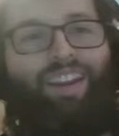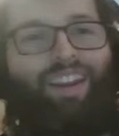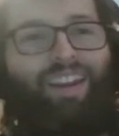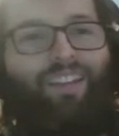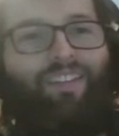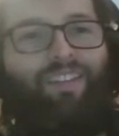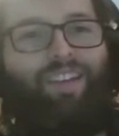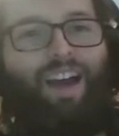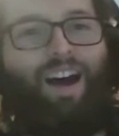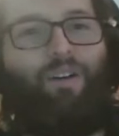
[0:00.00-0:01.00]

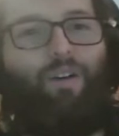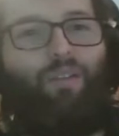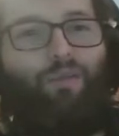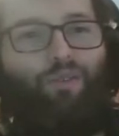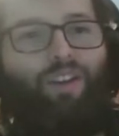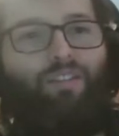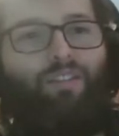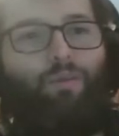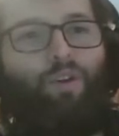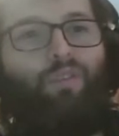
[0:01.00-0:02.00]
it's how I feel
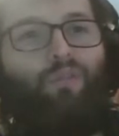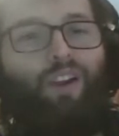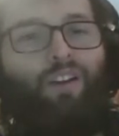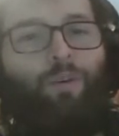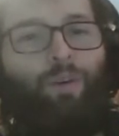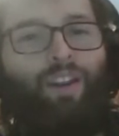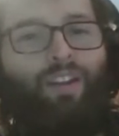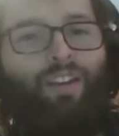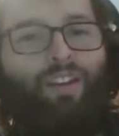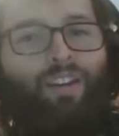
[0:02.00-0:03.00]
with Final
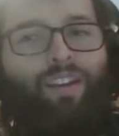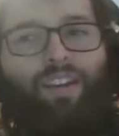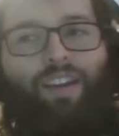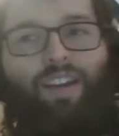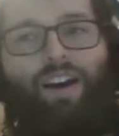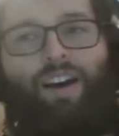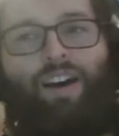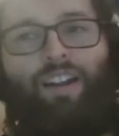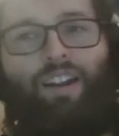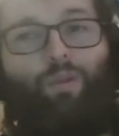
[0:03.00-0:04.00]
Reckoning.
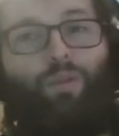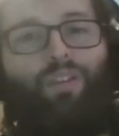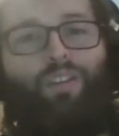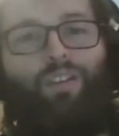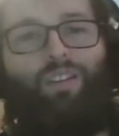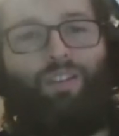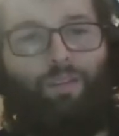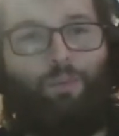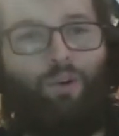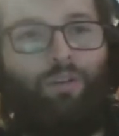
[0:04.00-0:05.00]
It was a
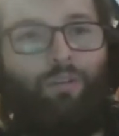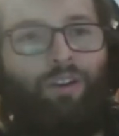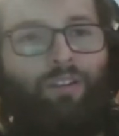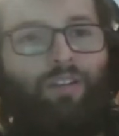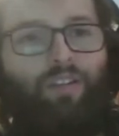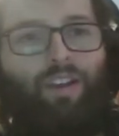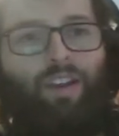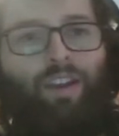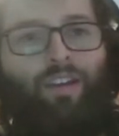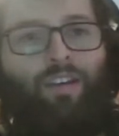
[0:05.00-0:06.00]
disappointment,
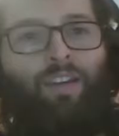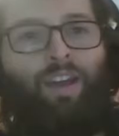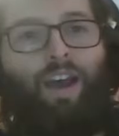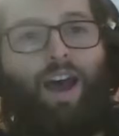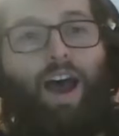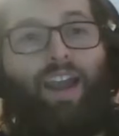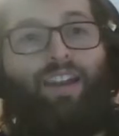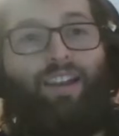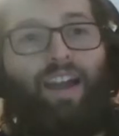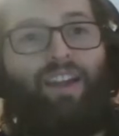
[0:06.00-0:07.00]
and I
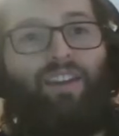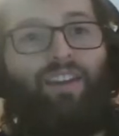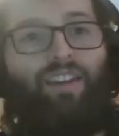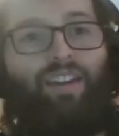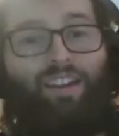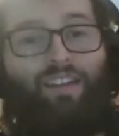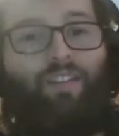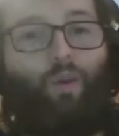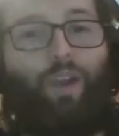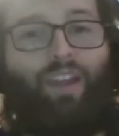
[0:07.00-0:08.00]
liked the
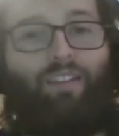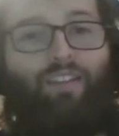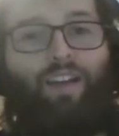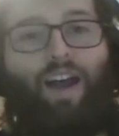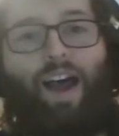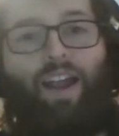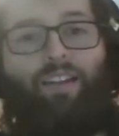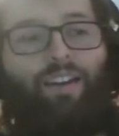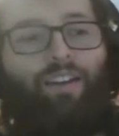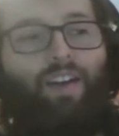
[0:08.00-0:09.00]
Easter eggs. I
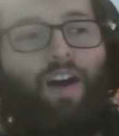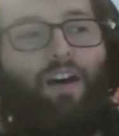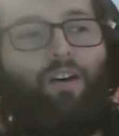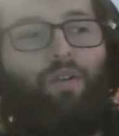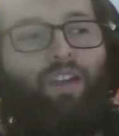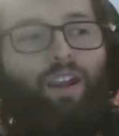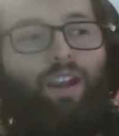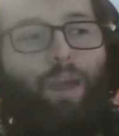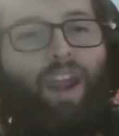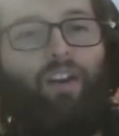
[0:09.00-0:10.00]
liked how they
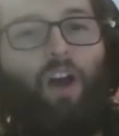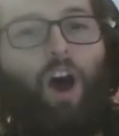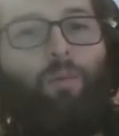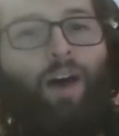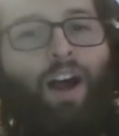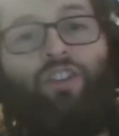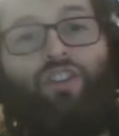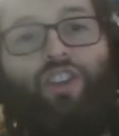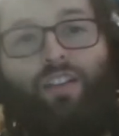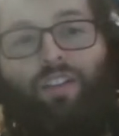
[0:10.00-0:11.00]
paid
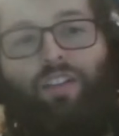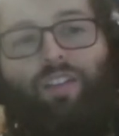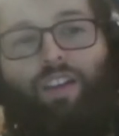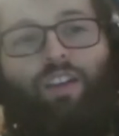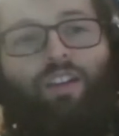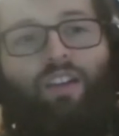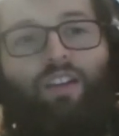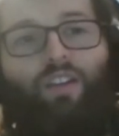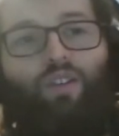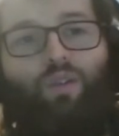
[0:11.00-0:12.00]
homage, as you said,
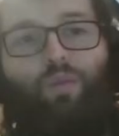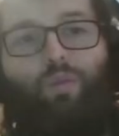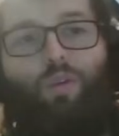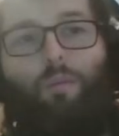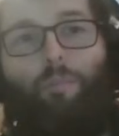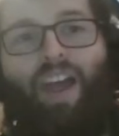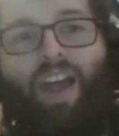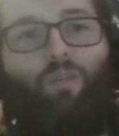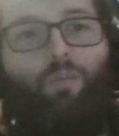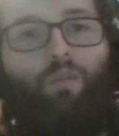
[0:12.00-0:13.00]
to
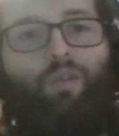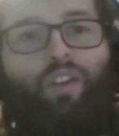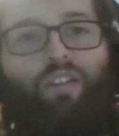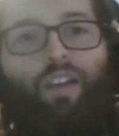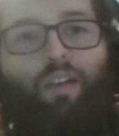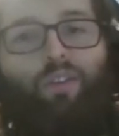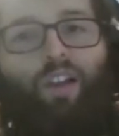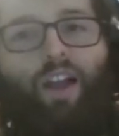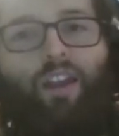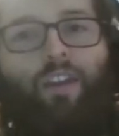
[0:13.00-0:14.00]
past movies. I feel
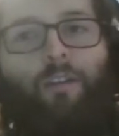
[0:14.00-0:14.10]
like